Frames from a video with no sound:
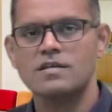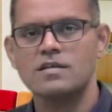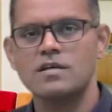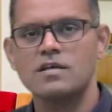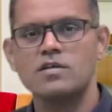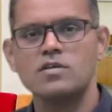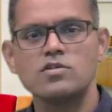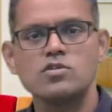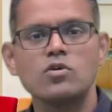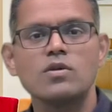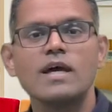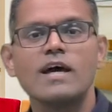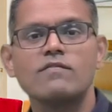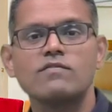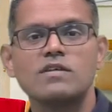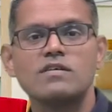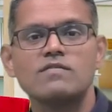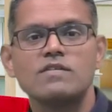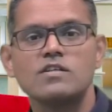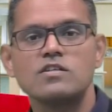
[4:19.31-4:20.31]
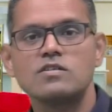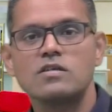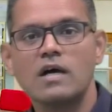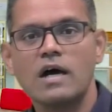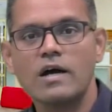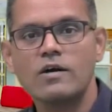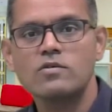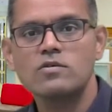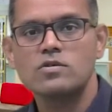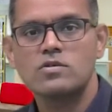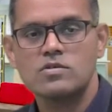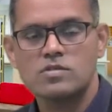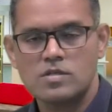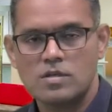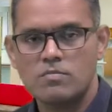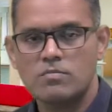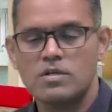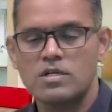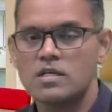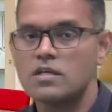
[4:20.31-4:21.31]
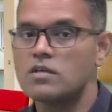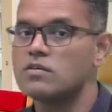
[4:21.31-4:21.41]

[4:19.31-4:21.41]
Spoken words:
Yeah, you don't have to even talk to somebody.